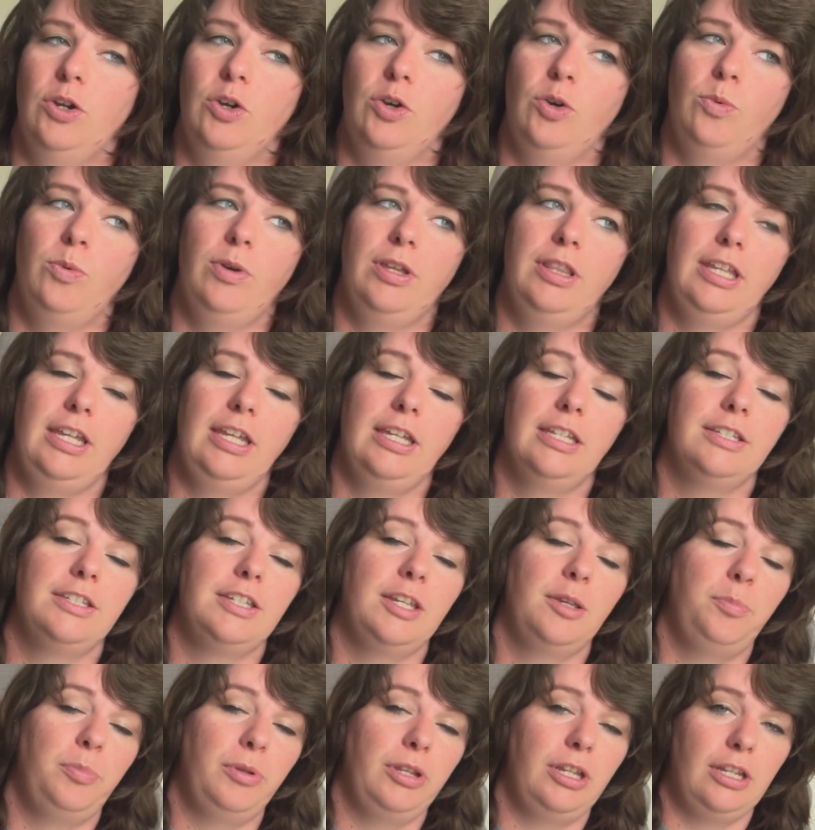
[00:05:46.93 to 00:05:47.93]
when the
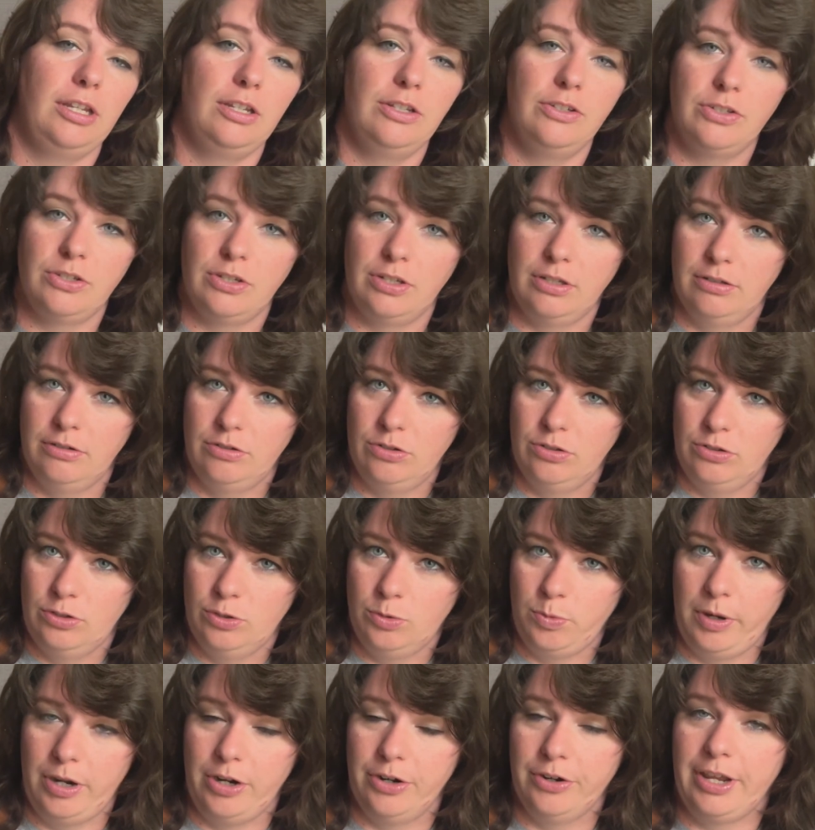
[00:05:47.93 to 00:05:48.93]
Antipodes
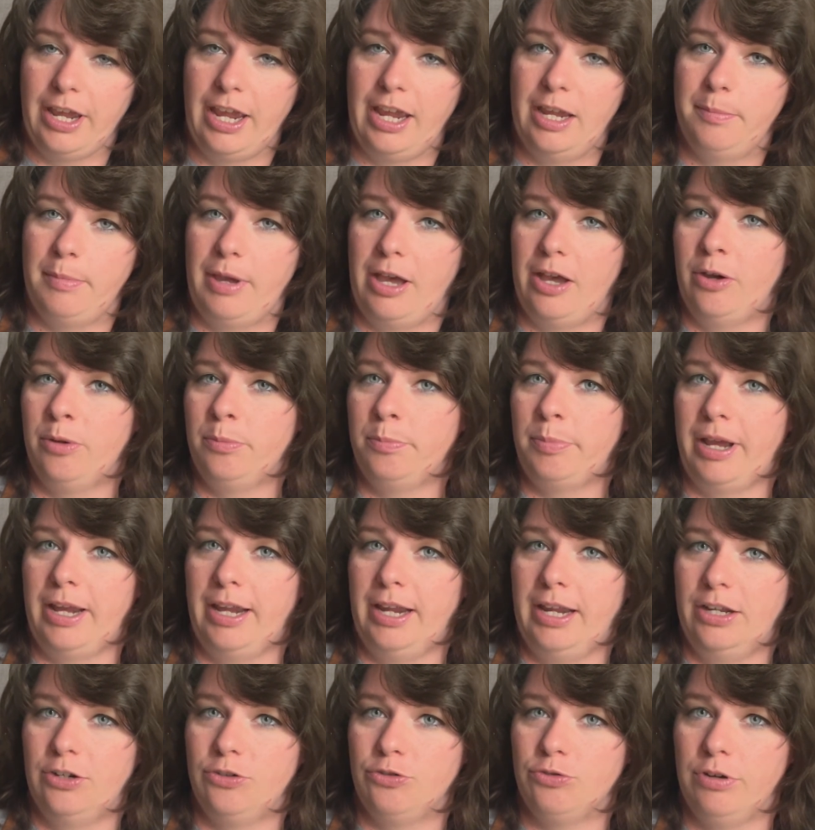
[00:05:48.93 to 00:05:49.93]
sweater came out by
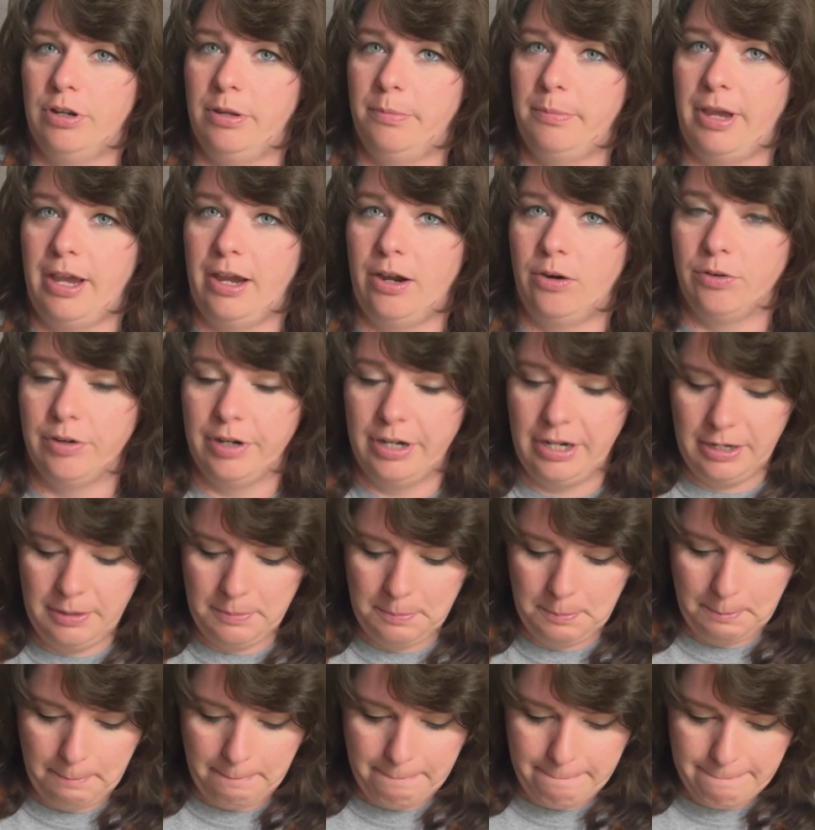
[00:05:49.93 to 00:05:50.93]
Andrea Mowry
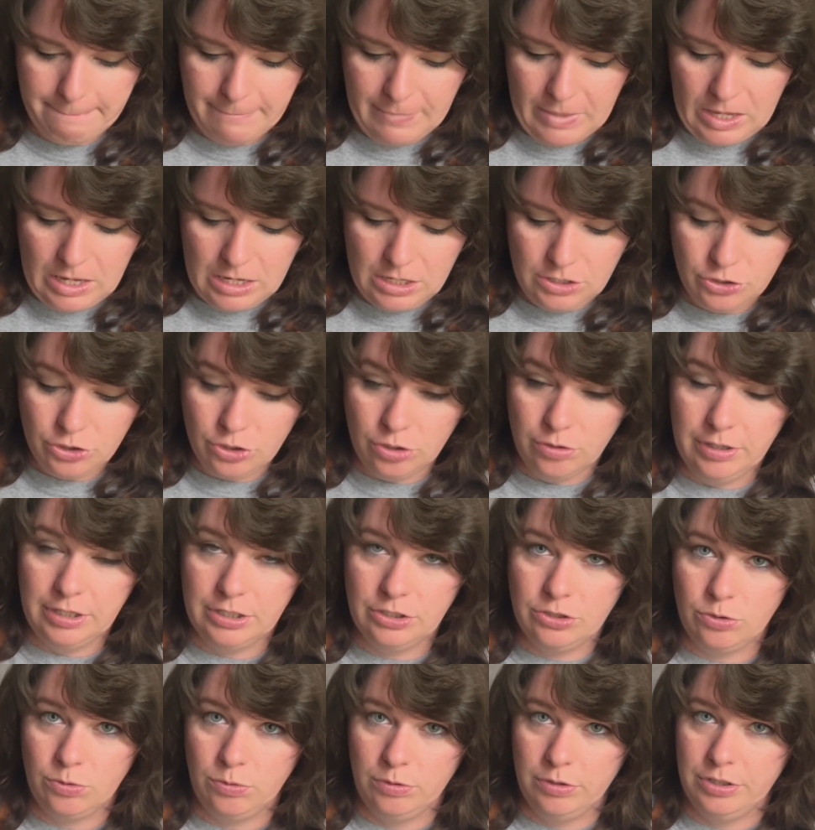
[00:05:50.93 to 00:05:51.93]
during
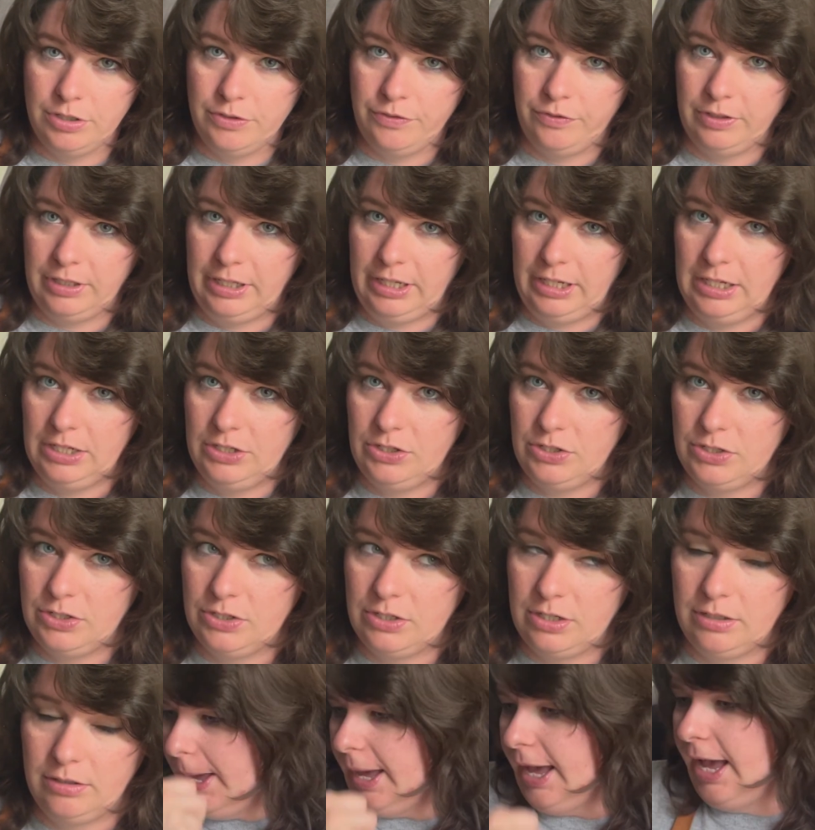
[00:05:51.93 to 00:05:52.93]
Tour de Fleece,
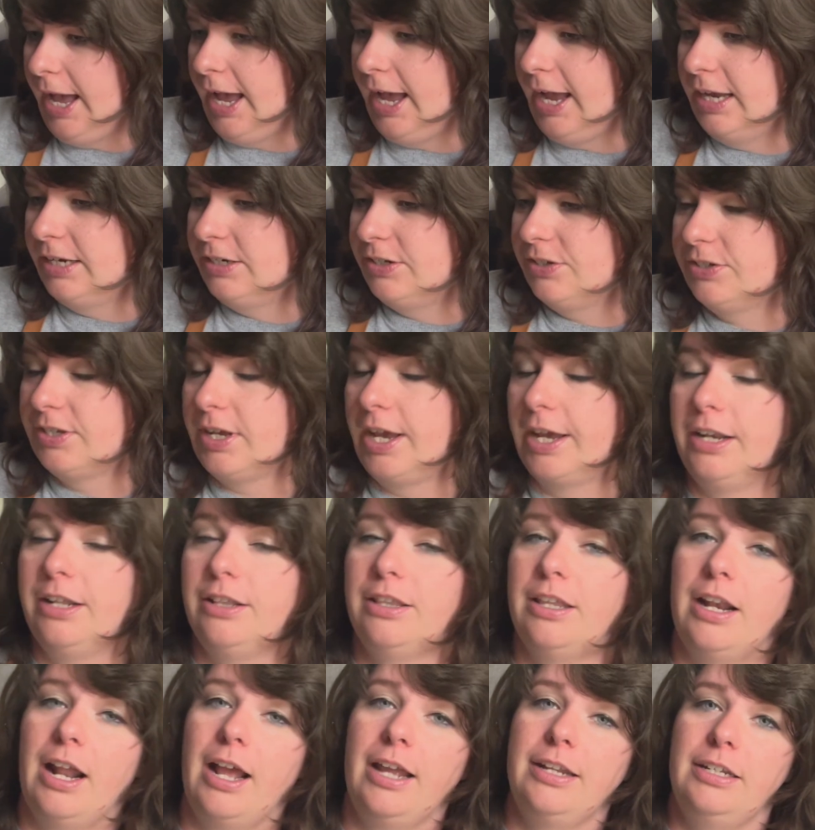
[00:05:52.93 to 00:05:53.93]
I decided
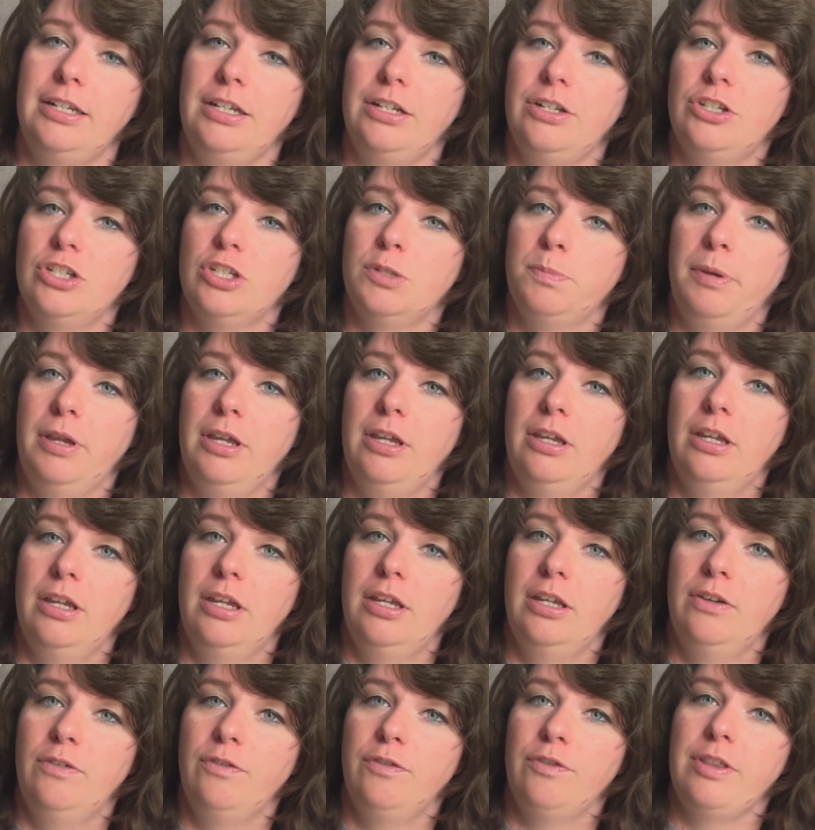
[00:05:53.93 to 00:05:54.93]
that I needed to
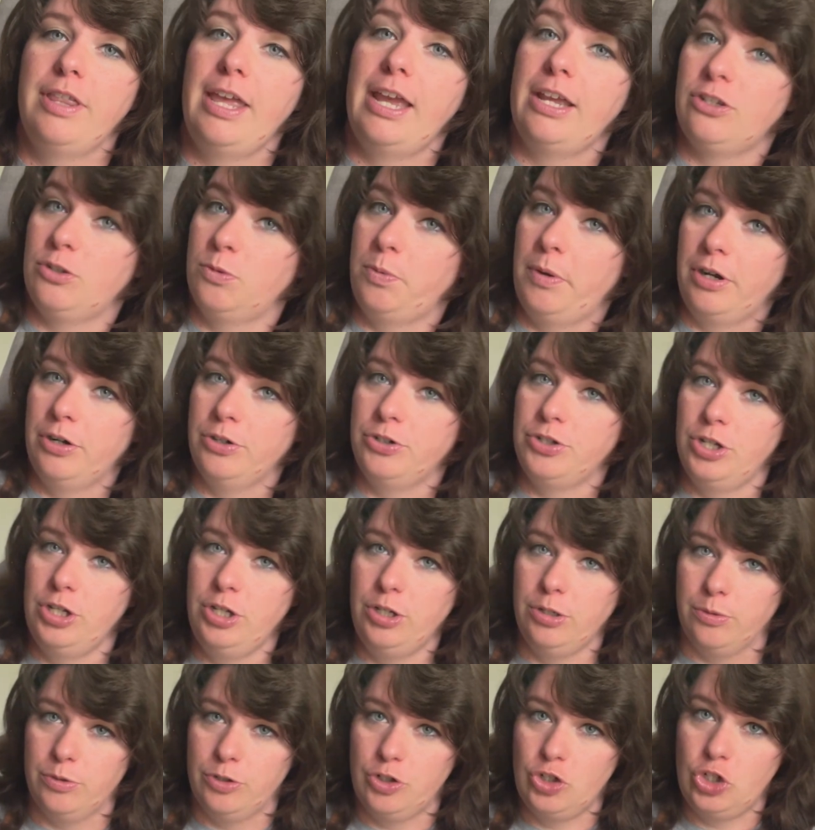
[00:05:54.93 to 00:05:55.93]
spin for that sweater
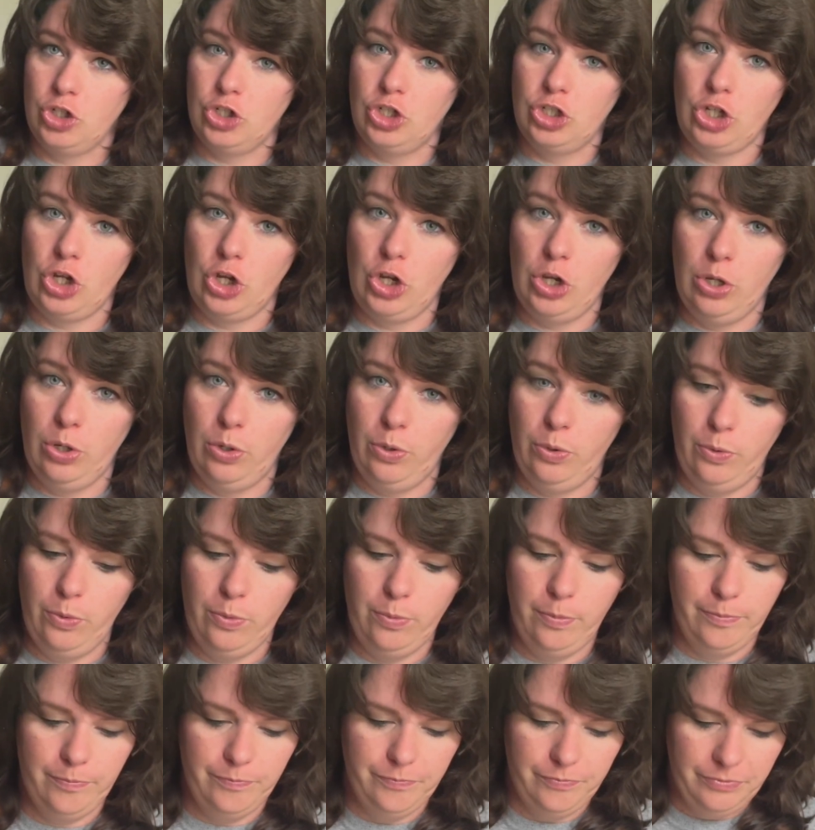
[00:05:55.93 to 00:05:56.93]
too. So
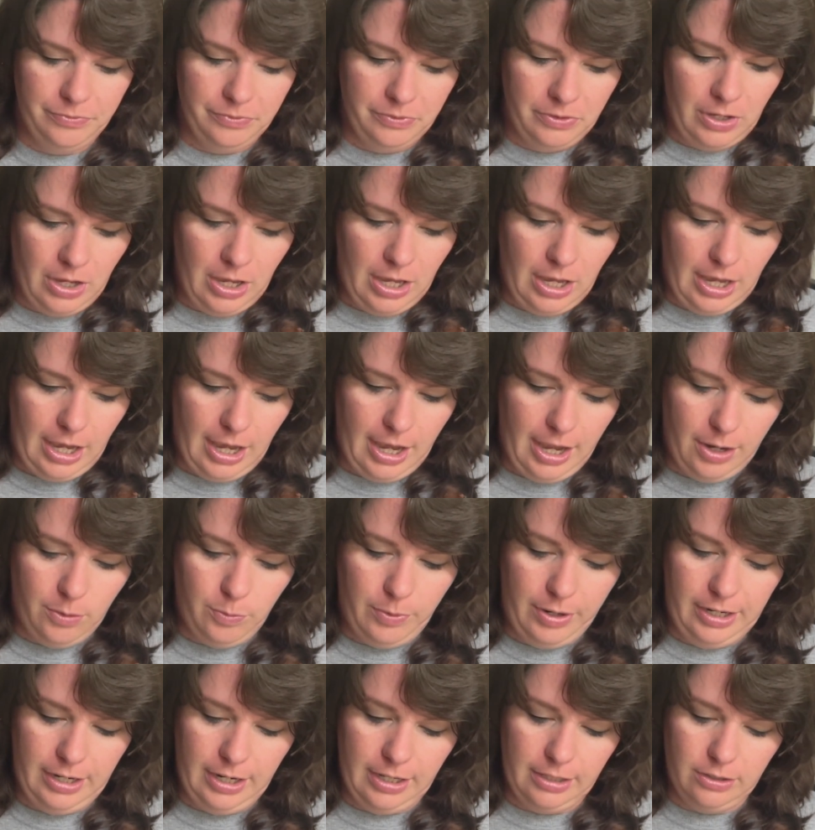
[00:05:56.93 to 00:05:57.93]
I
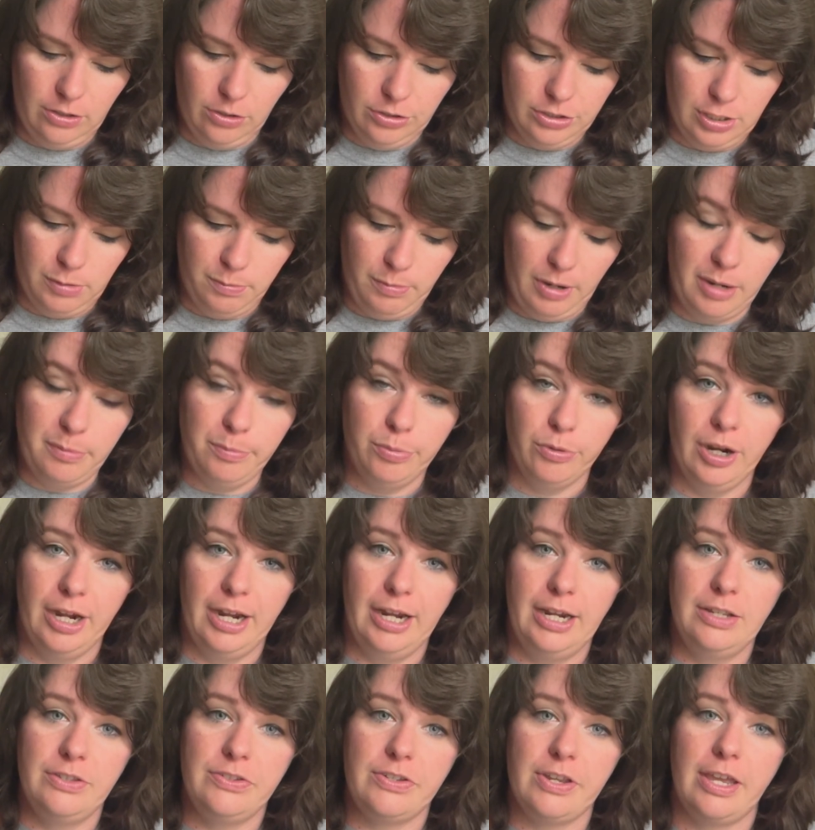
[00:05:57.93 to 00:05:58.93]
went and looked at my
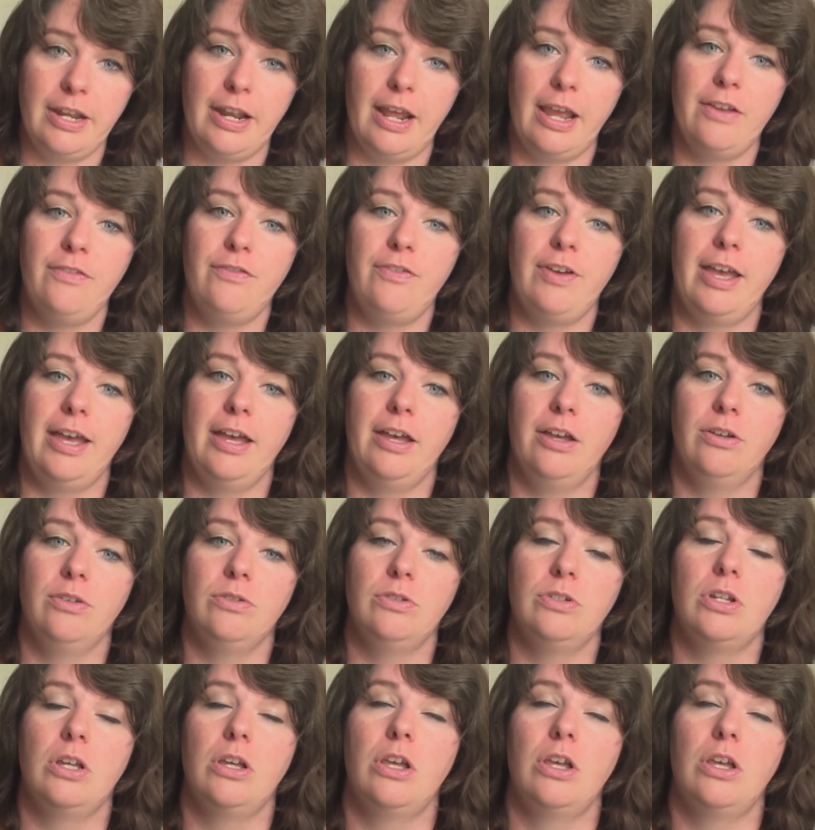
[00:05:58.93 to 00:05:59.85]
braids and I found